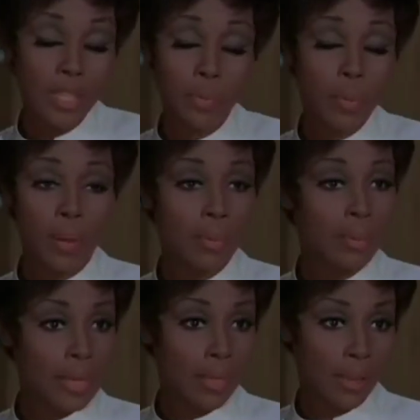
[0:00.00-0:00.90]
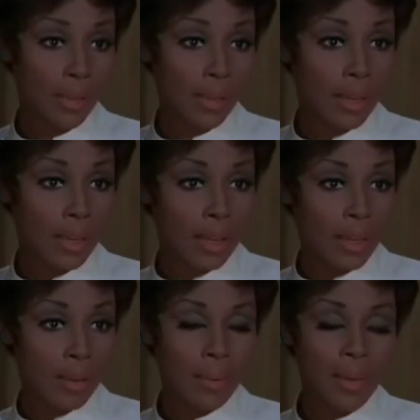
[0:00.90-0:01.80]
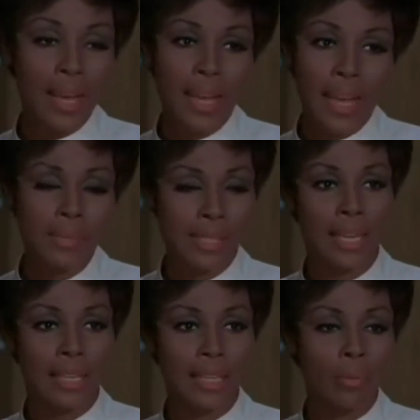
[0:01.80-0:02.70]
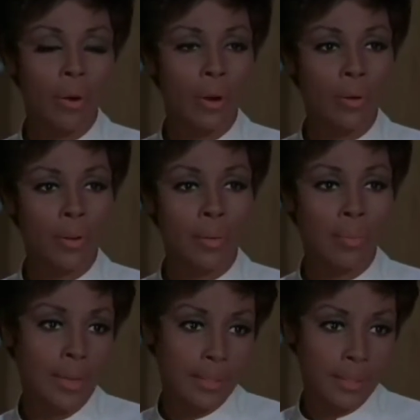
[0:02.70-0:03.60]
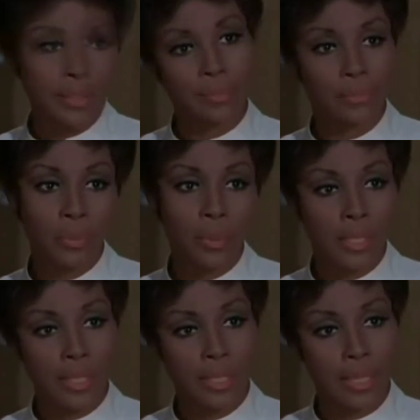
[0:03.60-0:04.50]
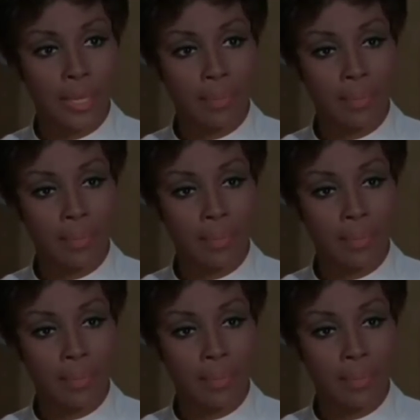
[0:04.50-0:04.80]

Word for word: It's probably nothing. But I am slightly worried about, um, what's his name?